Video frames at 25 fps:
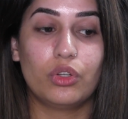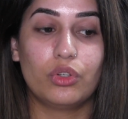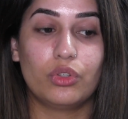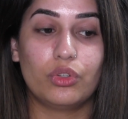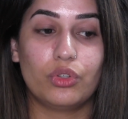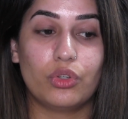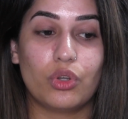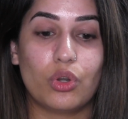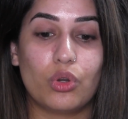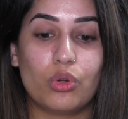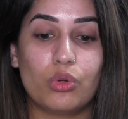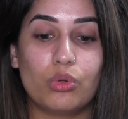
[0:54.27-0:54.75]

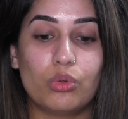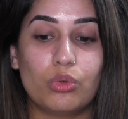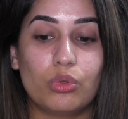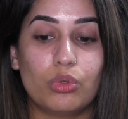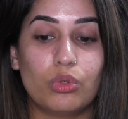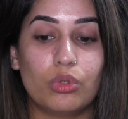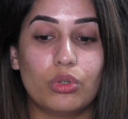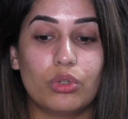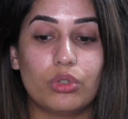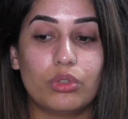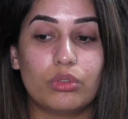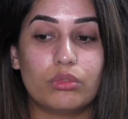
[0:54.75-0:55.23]

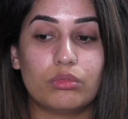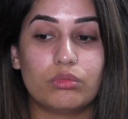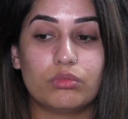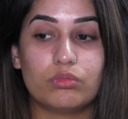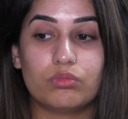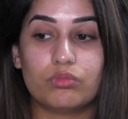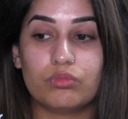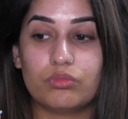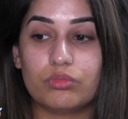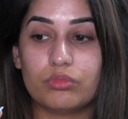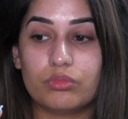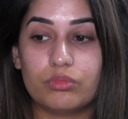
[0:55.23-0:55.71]
No
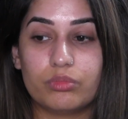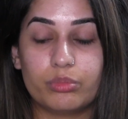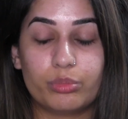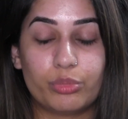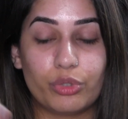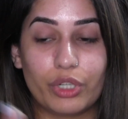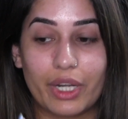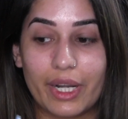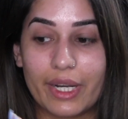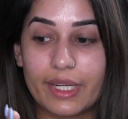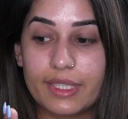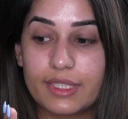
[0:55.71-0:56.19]

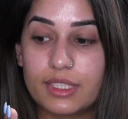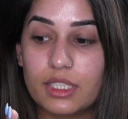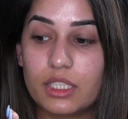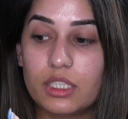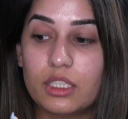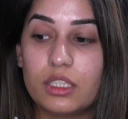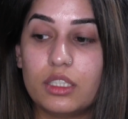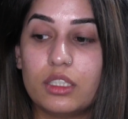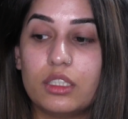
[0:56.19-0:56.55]
bread.